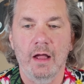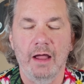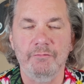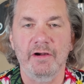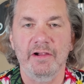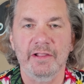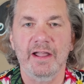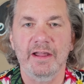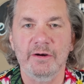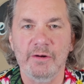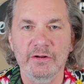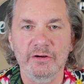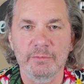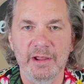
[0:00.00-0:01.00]
I finally got
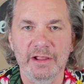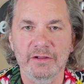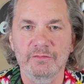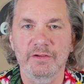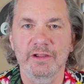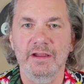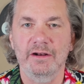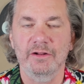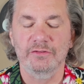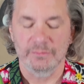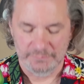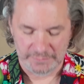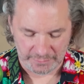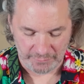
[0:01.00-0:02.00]
around to making
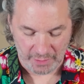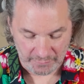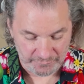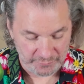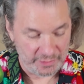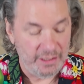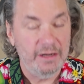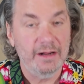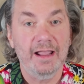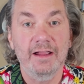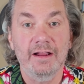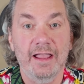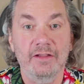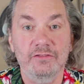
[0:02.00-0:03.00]
fajitas, and
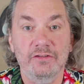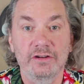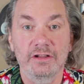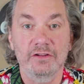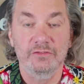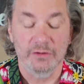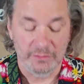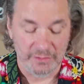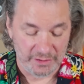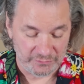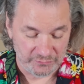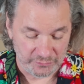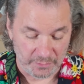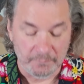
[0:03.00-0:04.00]
fajita quesadillas no
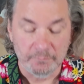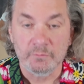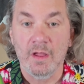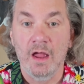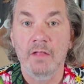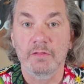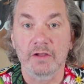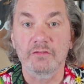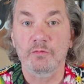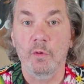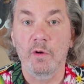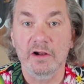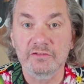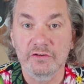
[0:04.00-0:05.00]
less. So thanks
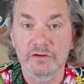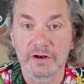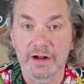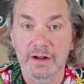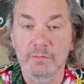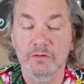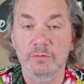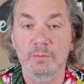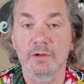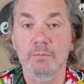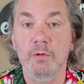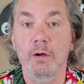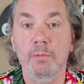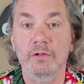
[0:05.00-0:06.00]
for watching today. This has
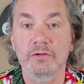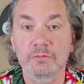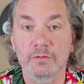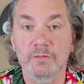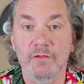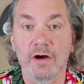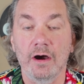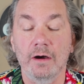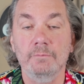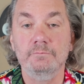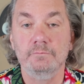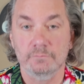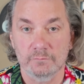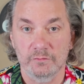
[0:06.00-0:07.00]
been Paul Plays with Fire.
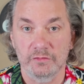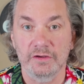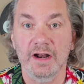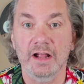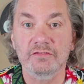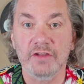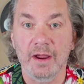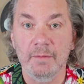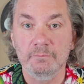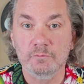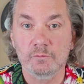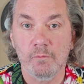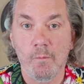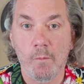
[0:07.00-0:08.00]
See you next time.